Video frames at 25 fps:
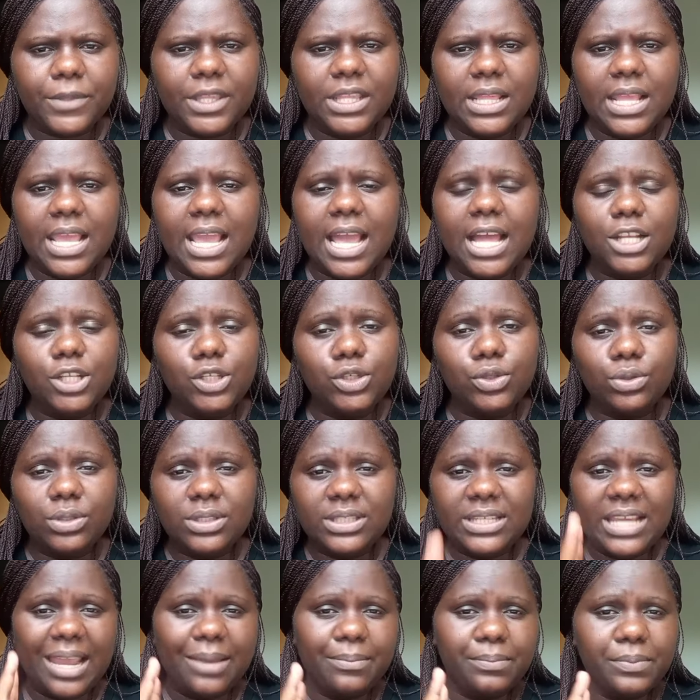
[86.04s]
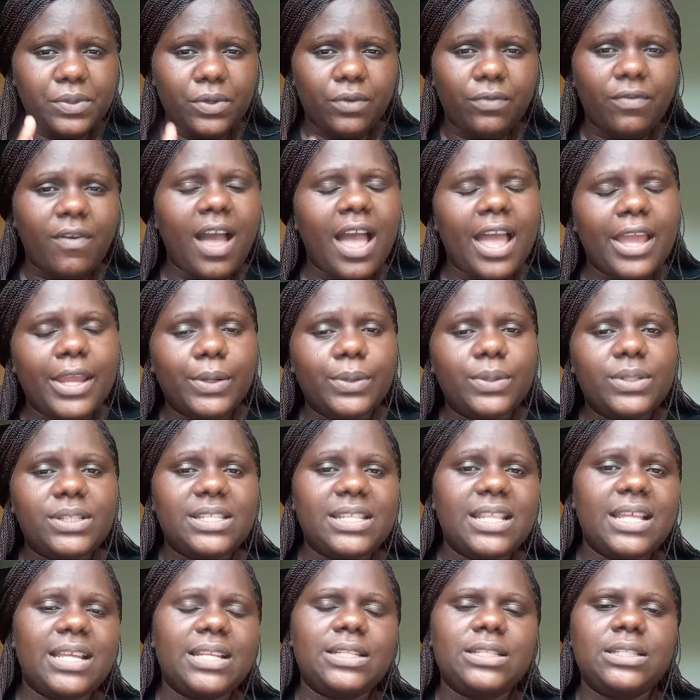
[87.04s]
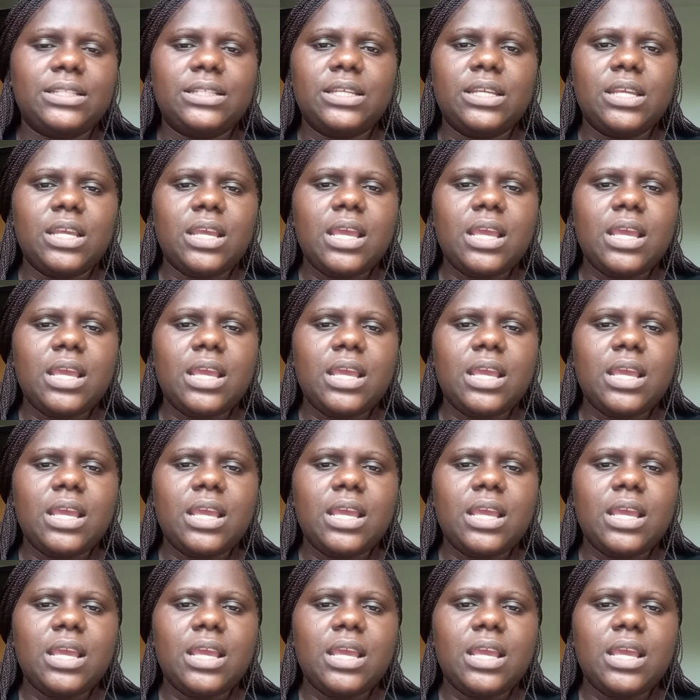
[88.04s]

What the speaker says: there are two types of IELTS that,